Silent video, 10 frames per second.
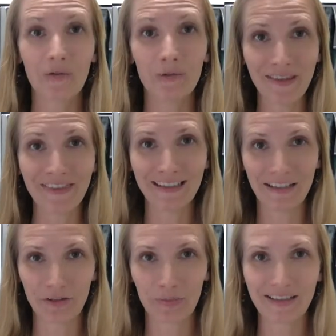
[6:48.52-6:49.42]
When the
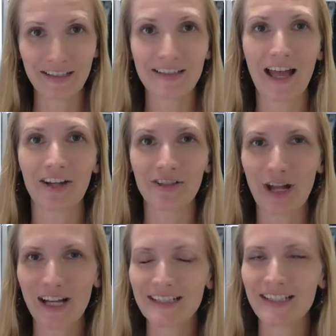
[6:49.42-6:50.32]
liver pieces are
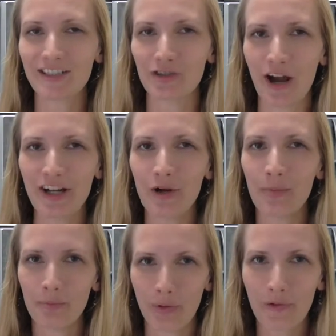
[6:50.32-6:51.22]
nice and dry
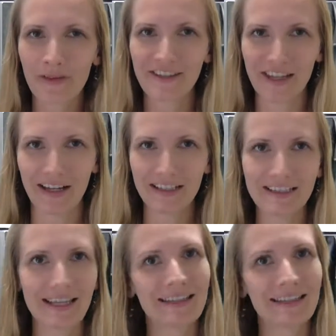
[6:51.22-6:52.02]
on both sides,